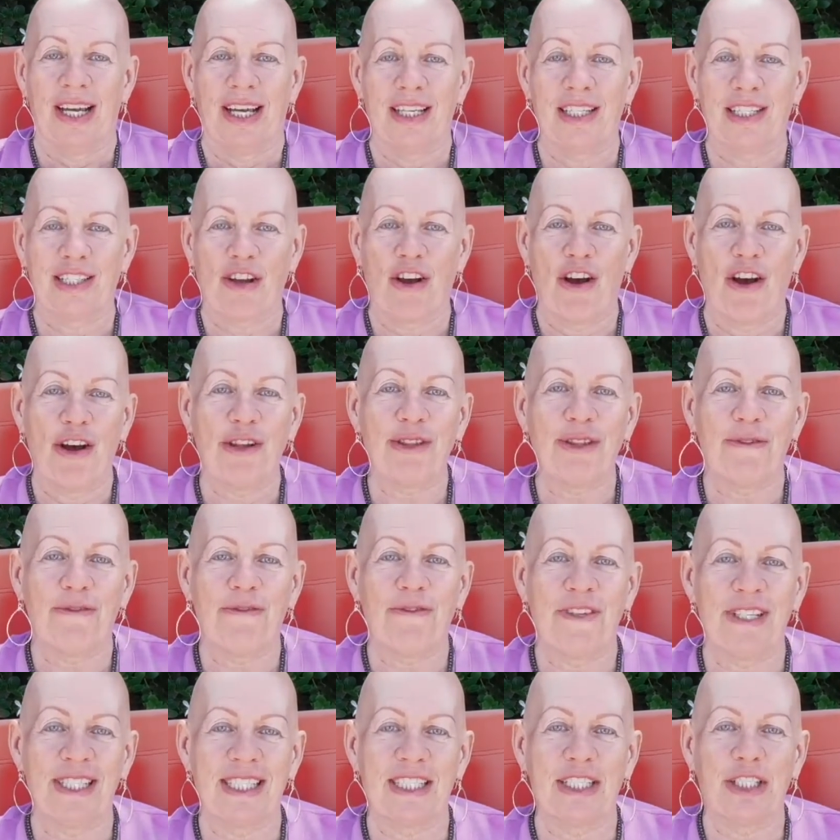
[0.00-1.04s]
is called the
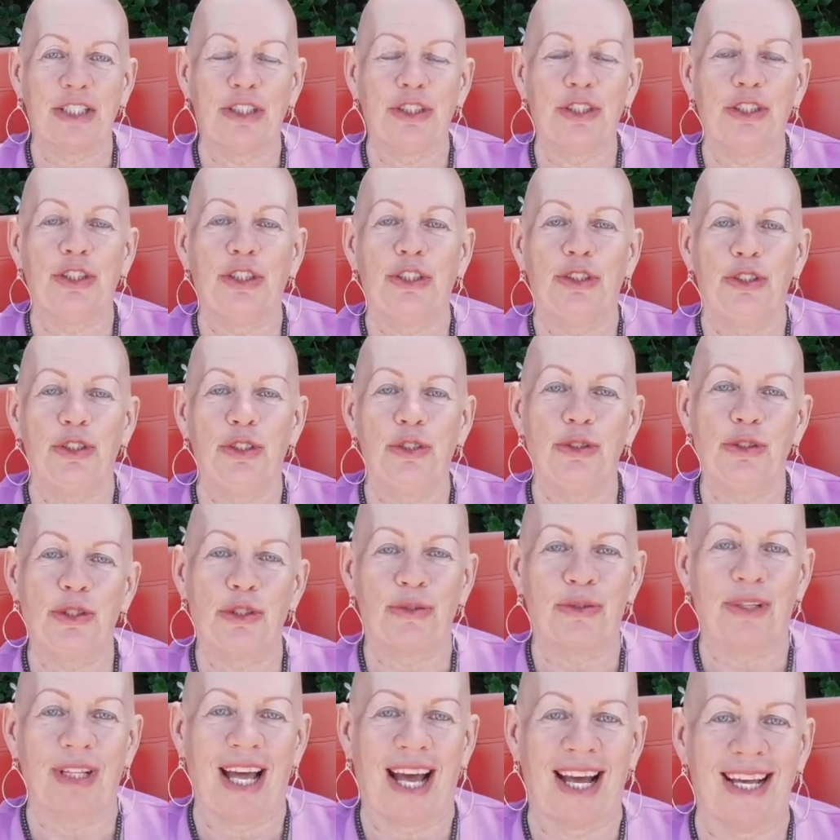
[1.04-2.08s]
Physical
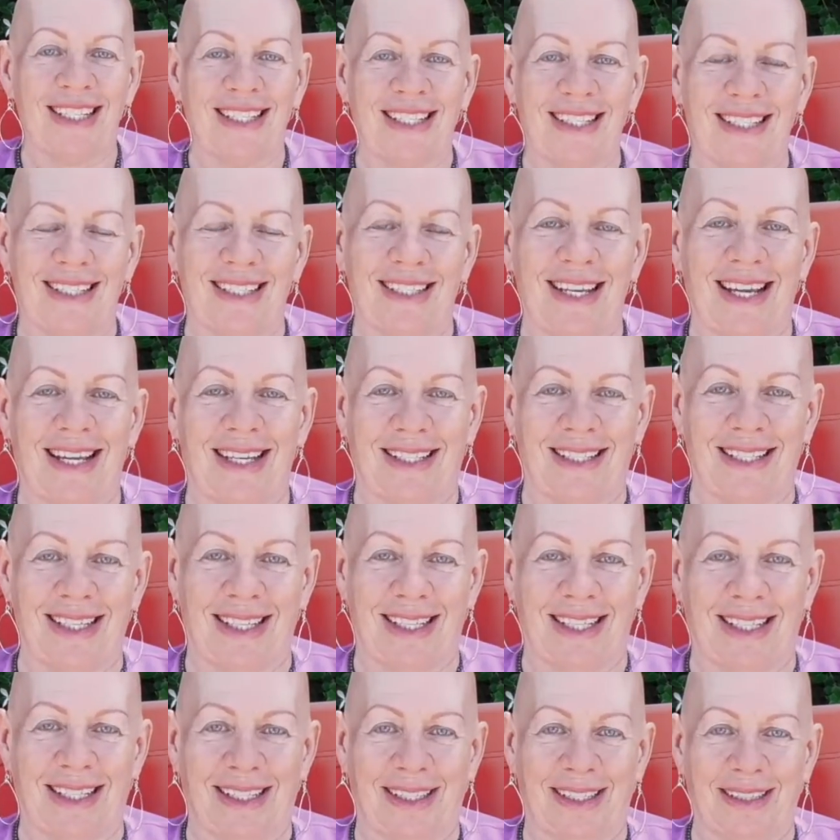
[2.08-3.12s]
Neutralizing
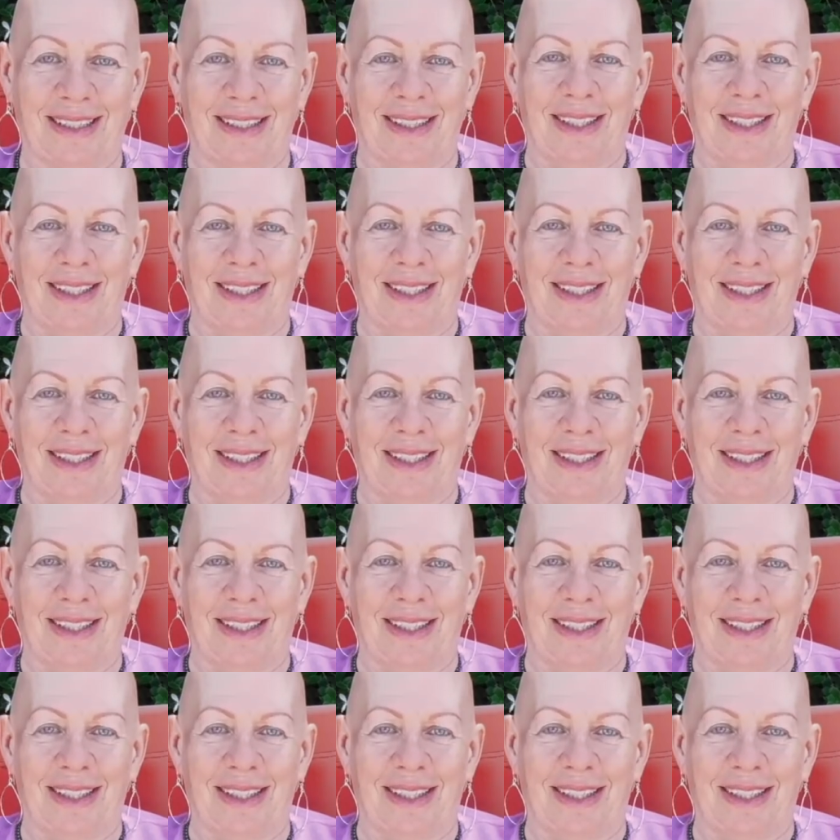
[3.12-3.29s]
Technique.